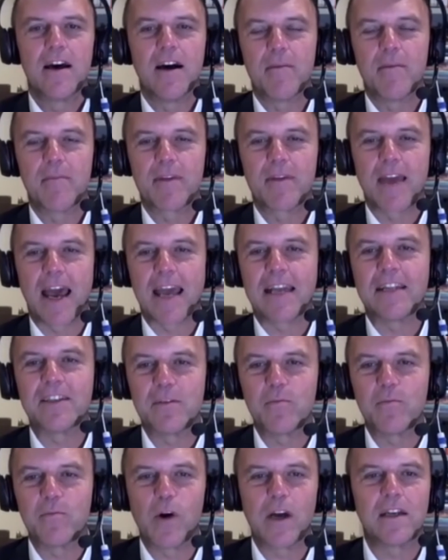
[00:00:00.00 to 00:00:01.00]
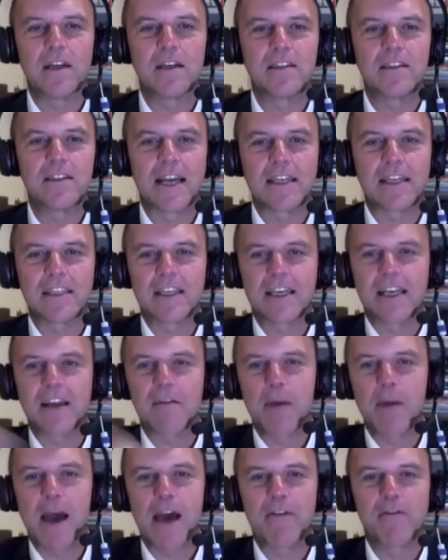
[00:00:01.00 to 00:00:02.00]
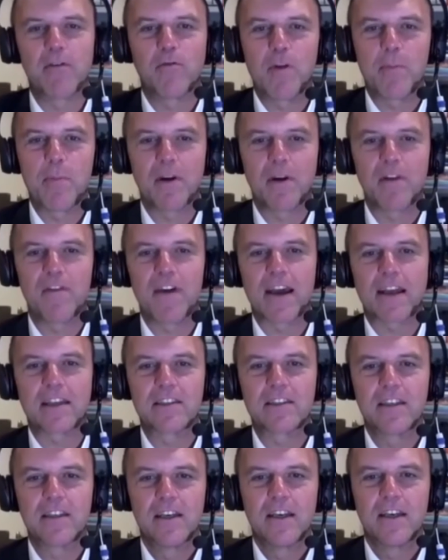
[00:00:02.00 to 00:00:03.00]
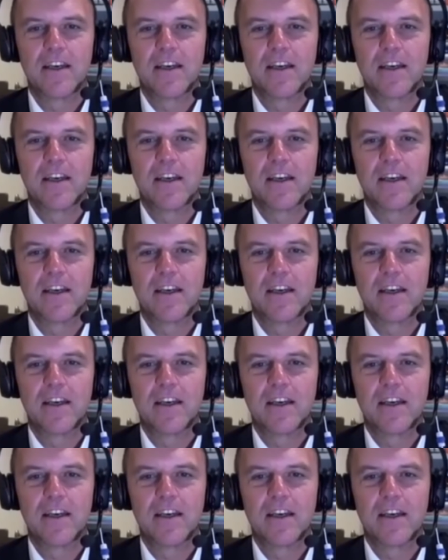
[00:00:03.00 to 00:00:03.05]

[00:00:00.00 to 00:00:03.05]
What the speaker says: gains in one sector can have powerful ripple effects